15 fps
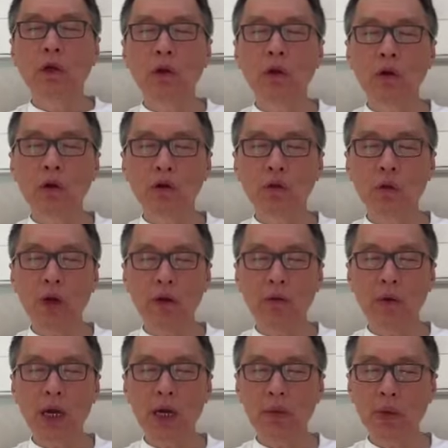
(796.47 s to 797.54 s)
those who
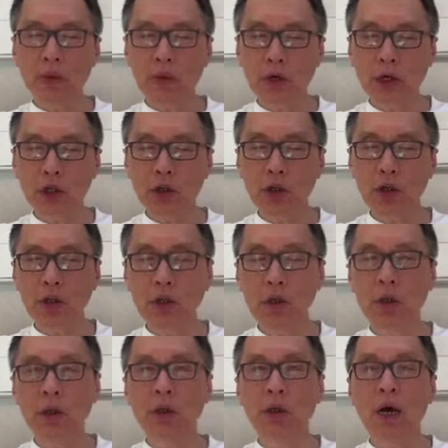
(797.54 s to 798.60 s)
have high blood pressure,
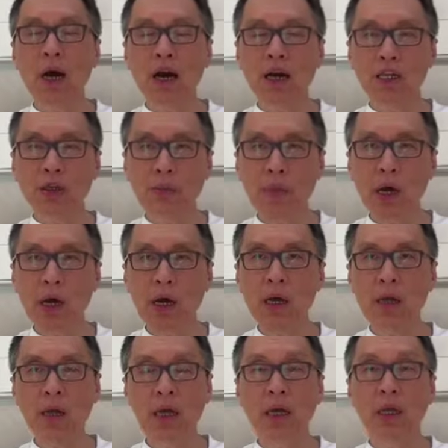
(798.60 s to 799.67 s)
asthma,